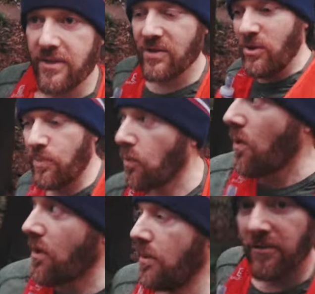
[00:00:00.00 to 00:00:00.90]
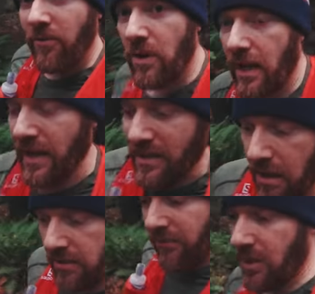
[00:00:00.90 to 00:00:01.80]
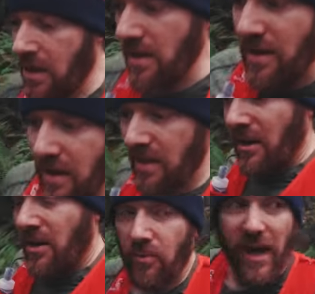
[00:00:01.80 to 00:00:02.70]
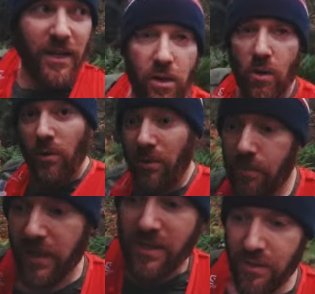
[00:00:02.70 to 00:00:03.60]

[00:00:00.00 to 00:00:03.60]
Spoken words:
Got super warm. The forecast called for rain and cold, but